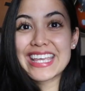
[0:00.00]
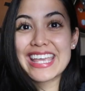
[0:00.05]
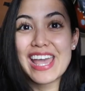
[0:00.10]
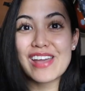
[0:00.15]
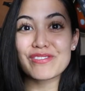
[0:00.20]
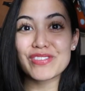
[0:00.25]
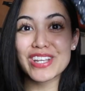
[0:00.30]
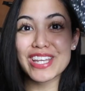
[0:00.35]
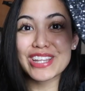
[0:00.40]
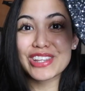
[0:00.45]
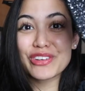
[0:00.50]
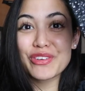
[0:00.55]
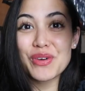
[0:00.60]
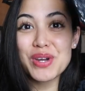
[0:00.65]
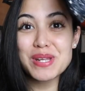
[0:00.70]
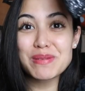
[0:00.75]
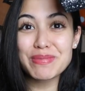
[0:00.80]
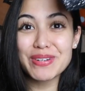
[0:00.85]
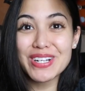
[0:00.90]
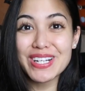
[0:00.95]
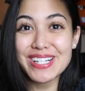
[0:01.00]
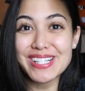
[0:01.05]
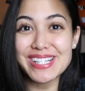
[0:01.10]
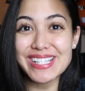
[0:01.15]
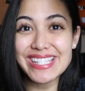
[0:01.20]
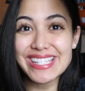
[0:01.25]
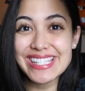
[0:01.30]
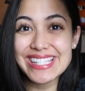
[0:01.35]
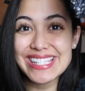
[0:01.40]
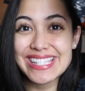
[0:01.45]
can't forget the coin
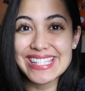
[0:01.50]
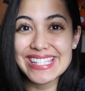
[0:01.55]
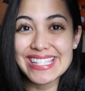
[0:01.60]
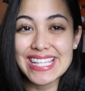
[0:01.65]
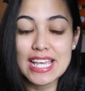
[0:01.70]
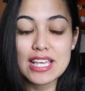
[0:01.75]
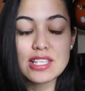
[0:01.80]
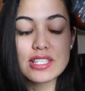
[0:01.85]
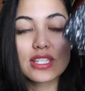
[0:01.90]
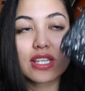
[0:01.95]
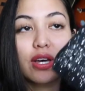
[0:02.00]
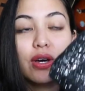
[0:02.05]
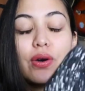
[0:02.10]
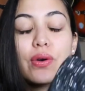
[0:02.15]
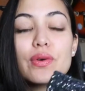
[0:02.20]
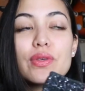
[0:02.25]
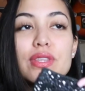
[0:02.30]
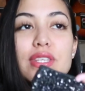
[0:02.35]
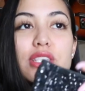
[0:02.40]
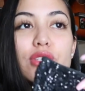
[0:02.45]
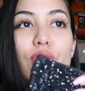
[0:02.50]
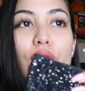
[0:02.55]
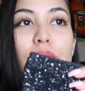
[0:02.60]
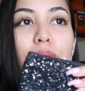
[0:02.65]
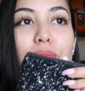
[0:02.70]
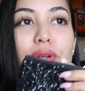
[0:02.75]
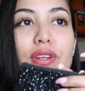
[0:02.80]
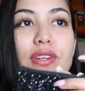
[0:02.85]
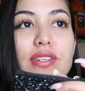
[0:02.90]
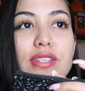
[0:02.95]
purse. So this
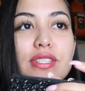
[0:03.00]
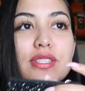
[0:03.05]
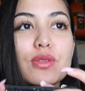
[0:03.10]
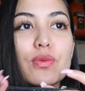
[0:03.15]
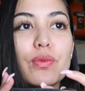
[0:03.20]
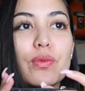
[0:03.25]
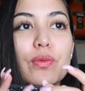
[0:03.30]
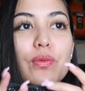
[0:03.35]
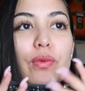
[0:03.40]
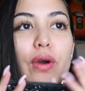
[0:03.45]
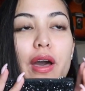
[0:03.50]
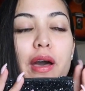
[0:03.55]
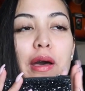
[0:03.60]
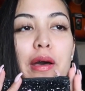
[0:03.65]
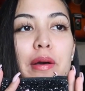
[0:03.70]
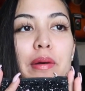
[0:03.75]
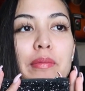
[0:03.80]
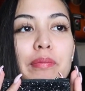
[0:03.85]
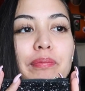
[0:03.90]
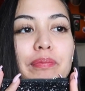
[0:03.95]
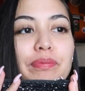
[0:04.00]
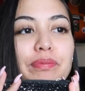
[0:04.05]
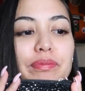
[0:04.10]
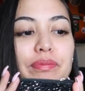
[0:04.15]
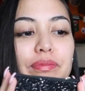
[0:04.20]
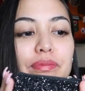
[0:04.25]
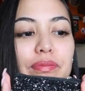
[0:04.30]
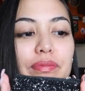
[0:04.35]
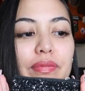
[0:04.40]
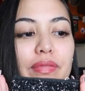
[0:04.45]
coin purse um,
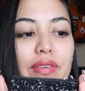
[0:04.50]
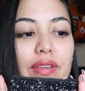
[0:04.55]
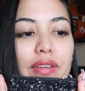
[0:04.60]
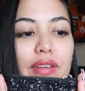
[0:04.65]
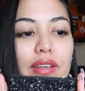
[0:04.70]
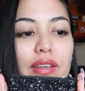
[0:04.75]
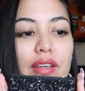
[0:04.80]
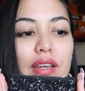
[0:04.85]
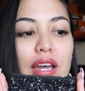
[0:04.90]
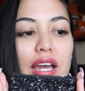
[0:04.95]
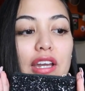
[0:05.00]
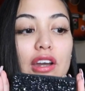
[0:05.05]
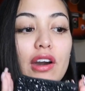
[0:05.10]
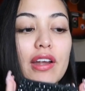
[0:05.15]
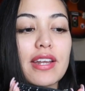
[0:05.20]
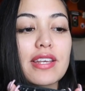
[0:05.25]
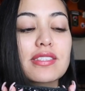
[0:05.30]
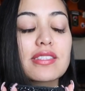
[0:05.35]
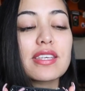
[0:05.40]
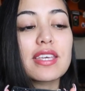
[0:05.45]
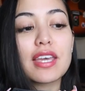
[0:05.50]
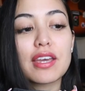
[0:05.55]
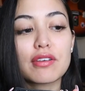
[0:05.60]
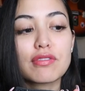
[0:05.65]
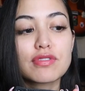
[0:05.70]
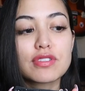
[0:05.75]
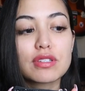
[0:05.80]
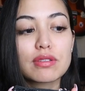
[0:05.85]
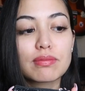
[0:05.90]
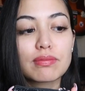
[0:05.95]
I got as a
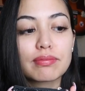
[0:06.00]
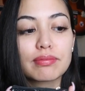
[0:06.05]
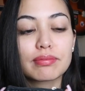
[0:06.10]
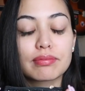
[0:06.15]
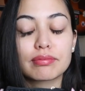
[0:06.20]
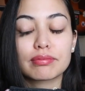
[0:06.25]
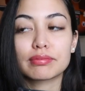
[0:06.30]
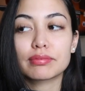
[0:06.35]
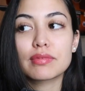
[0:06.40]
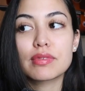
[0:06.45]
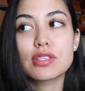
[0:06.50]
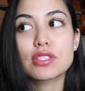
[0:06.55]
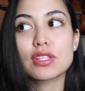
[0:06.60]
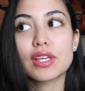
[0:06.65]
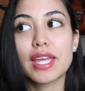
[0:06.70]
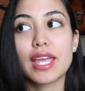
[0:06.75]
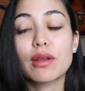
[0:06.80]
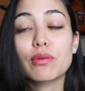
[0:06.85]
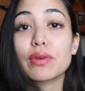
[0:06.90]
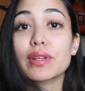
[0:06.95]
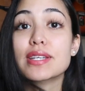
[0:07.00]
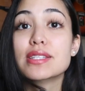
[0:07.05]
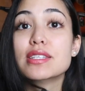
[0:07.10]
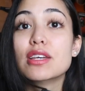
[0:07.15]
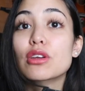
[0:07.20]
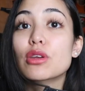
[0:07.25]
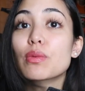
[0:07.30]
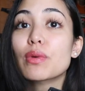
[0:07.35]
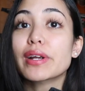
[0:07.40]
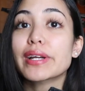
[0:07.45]
gift. So I can't really
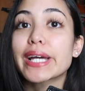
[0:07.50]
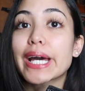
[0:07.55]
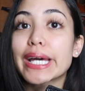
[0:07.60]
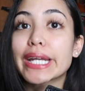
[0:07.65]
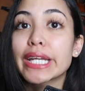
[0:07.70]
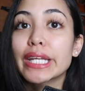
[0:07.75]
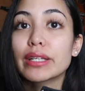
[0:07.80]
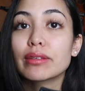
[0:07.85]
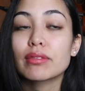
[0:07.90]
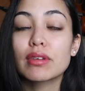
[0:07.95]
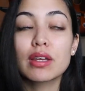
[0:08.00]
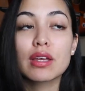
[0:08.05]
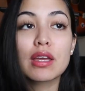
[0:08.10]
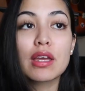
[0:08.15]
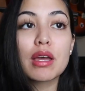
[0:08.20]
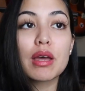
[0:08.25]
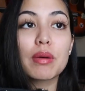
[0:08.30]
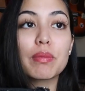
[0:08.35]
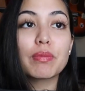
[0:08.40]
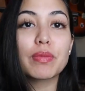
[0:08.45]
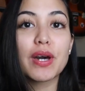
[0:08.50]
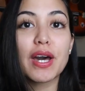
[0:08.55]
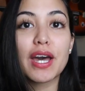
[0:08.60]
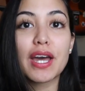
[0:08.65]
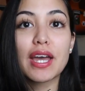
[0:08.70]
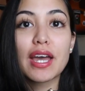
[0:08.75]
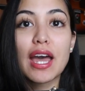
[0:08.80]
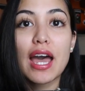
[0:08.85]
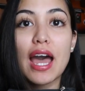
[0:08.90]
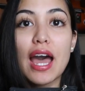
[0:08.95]
tell you where I got it, but
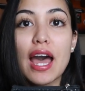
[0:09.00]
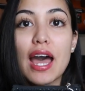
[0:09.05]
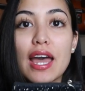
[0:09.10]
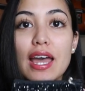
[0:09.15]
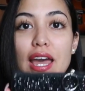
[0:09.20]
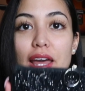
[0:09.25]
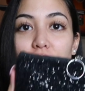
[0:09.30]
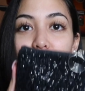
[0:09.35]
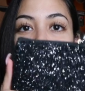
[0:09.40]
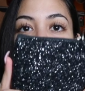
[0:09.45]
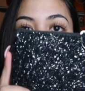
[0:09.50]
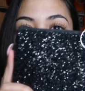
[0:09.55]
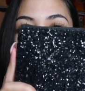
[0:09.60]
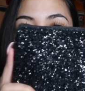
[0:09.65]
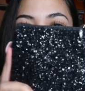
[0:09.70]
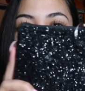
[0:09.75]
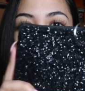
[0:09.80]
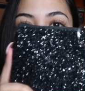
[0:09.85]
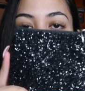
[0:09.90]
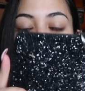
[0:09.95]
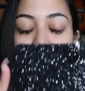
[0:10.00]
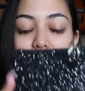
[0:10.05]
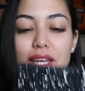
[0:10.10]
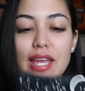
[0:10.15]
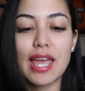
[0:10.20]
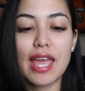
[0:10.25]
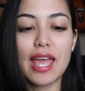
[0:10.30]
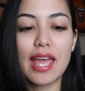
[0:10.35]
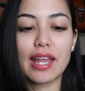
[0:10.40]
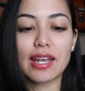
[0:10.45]
I love it. It's sparkly
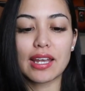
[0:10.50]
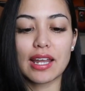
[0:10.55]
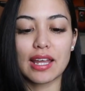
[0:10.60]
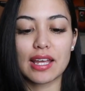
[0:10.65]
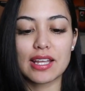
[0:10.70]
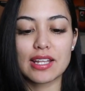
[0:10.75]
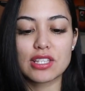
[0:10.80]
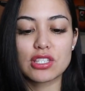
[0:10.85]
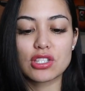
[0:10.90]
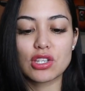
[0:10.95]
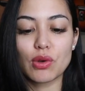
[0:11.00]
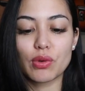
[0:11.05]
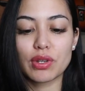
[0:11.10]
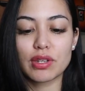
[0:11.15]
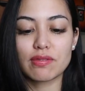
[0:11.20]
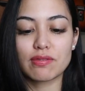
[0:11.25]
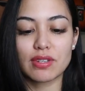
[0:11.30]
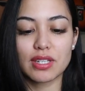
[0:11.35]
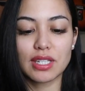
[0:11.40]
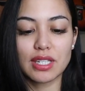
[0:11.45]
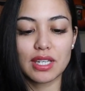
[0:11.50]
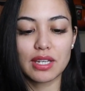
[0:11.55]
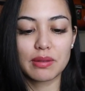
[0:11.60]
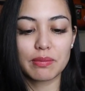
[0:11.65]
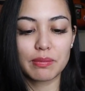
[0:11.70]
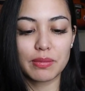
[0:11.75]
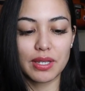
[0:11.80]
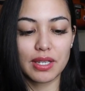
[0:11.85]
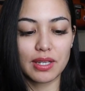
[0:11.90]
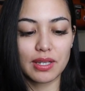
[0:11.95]
and it's so
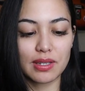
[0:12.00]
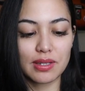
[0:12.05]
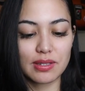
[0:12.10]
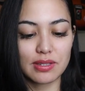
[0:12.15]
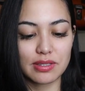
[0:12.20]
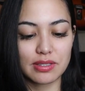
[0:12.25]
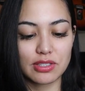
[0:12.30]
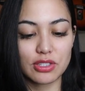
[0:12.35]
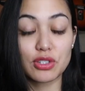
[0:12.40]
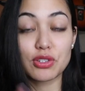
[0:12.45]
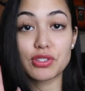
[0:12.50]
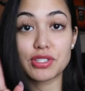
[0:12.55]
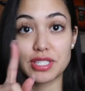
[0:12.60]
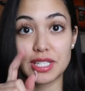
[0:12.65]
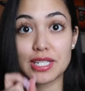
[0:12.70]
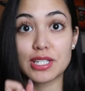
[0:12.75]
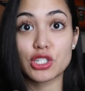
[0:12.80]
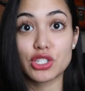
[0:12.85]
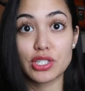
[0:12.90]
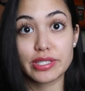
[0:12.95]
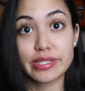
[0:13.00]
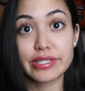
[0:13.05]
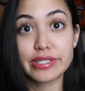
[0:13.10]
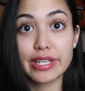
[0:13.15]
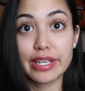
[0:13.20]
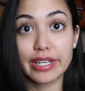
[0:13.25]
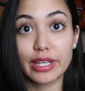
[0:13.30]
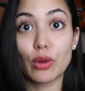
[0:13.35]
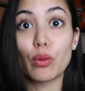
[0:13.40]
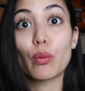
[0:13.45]
convenient because you'll see in just a
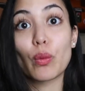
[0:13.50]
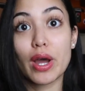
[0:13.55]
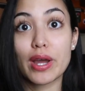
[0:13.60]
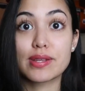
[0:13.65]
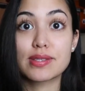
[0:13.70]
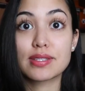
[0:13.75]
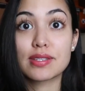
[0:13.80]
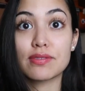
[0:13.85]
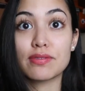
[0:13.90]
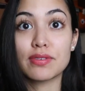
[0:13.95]
second why it's